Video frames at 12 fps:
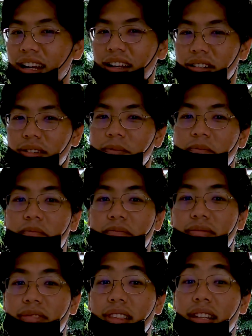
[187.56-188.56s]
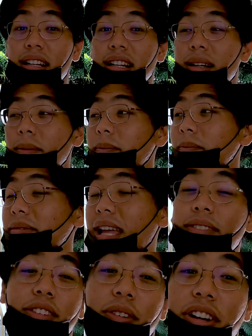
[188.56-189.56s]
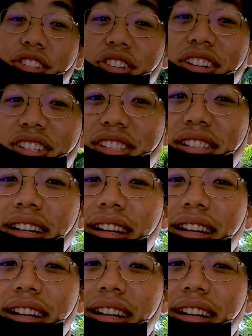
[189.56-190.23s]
What's your favorite cereal? Um, Captain Crunch, honestly.